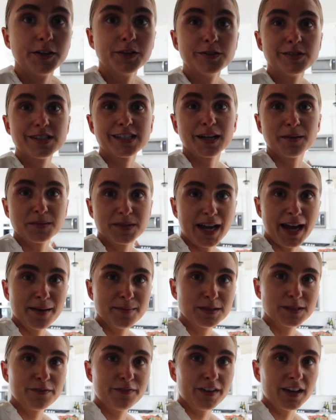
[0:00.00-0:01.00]
You
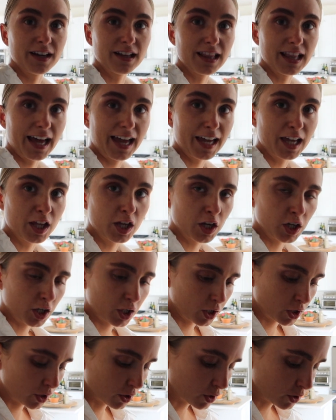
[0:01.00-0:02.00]
sometimes feel like
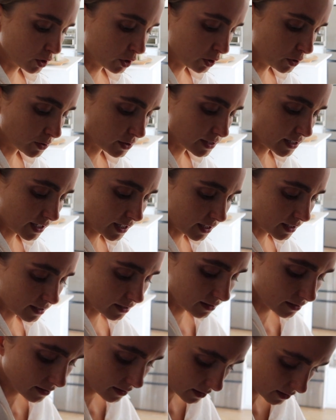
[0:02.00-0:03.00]
you're
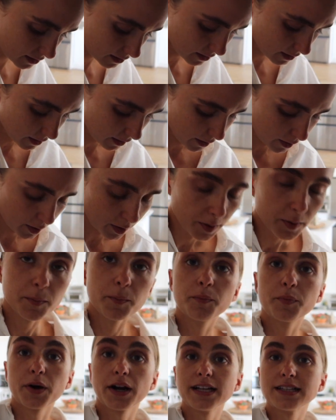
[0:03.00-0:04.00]
losing
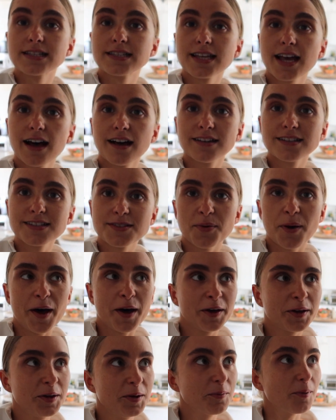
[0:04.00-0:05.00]
brain cells
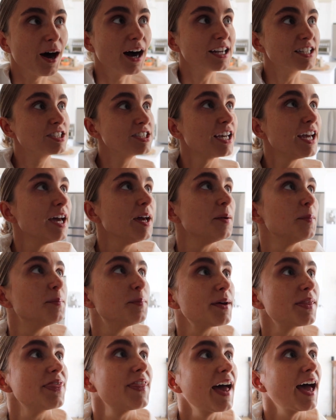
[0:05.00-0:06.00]
while you watch it,
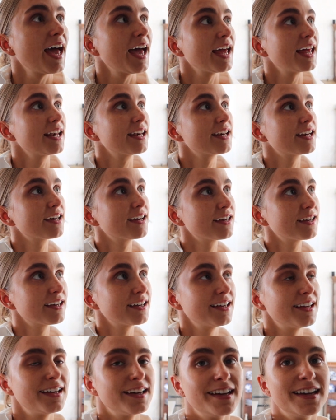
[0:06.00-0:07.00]
but then
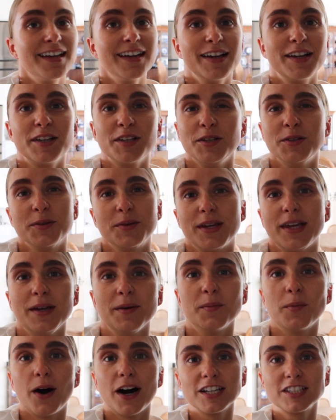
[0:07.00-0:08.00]
you
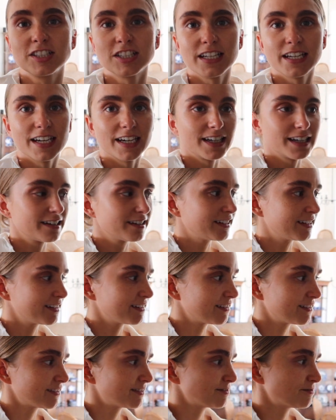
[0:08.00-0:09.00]
keep watching it.
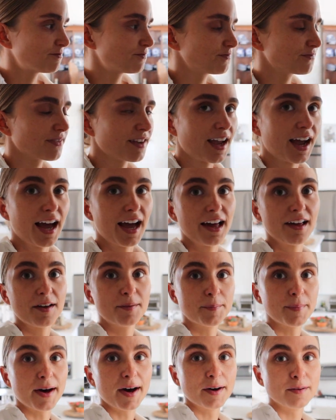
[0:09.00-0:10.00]
I
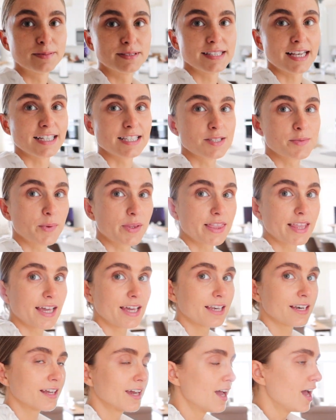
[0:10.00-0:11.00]
am obsessed with
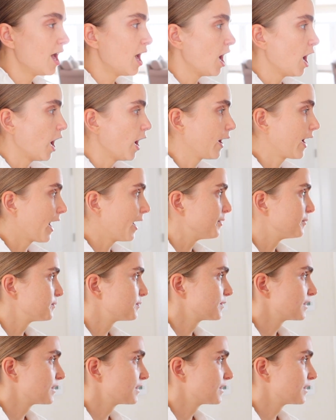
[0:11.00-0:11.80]
it. Okay,